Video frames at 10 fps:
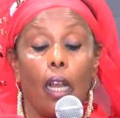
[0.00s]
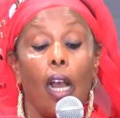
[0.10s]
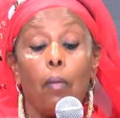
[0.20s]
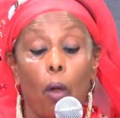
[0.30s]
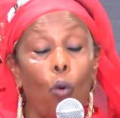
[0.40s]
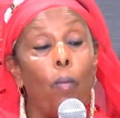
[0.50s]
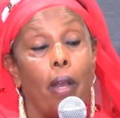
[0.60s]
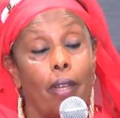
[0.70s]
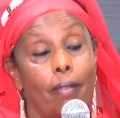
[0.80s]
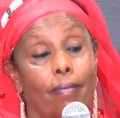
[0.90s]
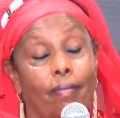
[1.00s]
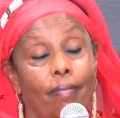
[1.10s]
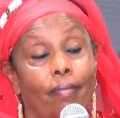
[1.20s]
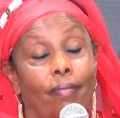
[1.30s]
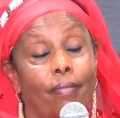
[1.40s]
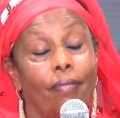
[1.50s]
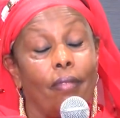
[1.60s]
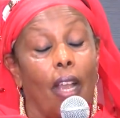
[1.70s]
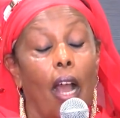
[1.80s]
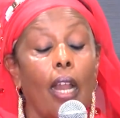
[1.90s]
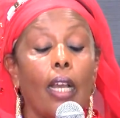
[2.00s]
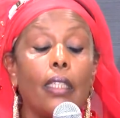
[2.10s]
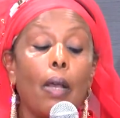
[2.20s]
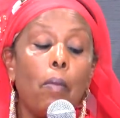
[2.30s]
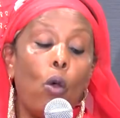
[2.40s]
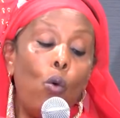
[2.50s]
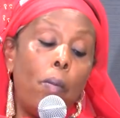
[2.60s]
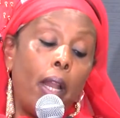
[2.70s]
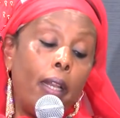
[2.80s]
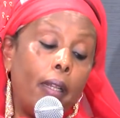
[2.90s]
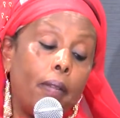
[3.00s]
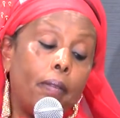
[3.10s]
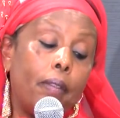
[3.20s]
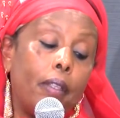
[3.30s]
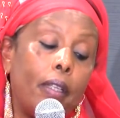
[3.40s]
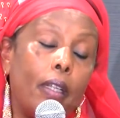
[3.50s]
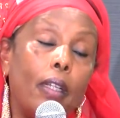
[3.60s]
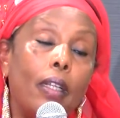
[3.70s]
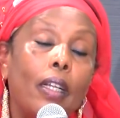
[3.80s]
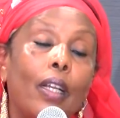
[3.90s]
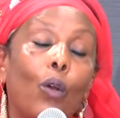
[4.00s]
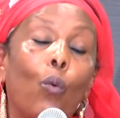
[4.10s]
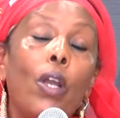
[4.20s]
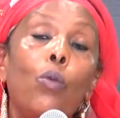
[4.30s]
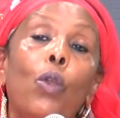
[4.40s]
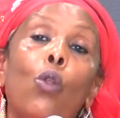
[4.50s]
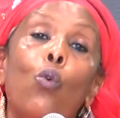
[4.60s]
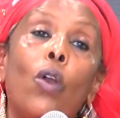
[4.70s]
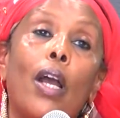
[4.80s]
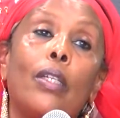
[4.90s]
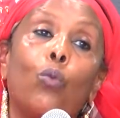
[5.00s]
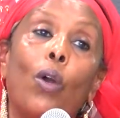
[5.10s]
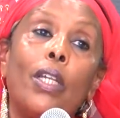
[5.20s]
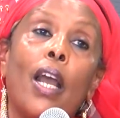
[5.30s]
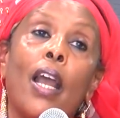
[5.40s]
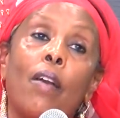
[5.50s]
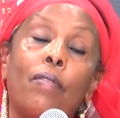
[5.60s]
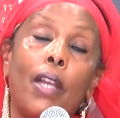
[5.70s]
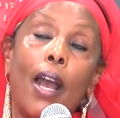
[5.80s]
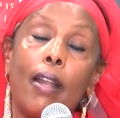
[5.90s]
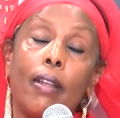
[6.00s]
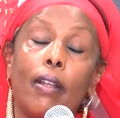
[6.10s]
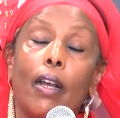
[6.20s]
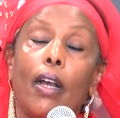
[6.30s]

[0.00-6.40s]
I'm a woman. And as I'm a woman, when we look at what I have done,